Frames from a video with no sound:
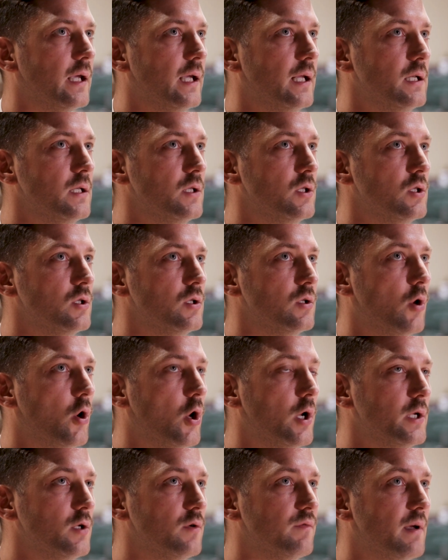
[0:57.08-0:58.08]
In
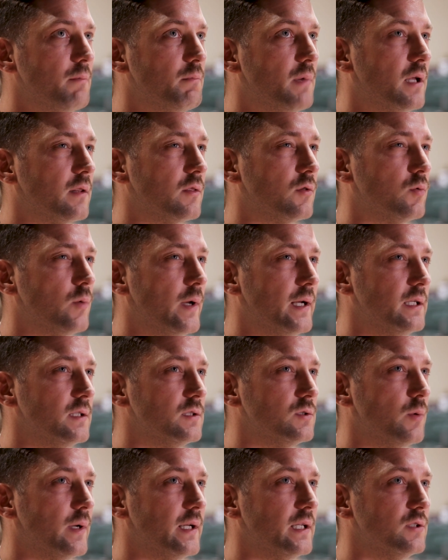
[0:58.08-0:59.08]
early November
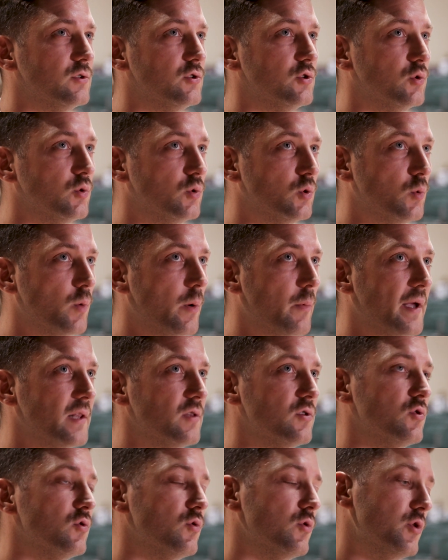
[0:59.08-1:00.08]
2022, we went
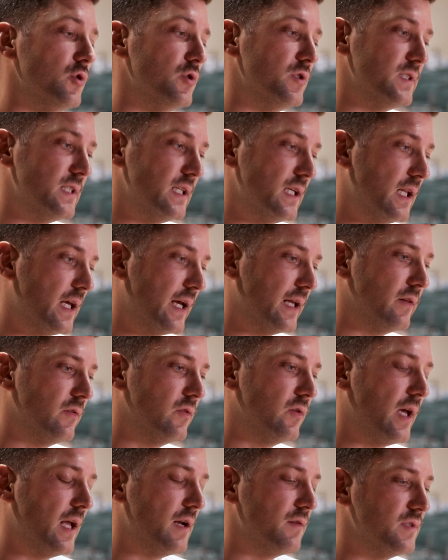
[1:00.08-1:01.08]
to New
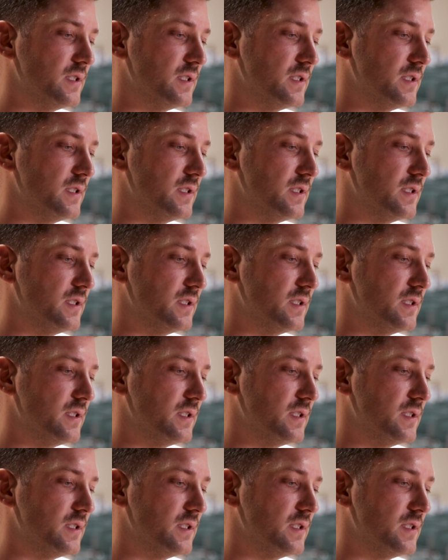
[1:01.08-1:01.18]
Zealand and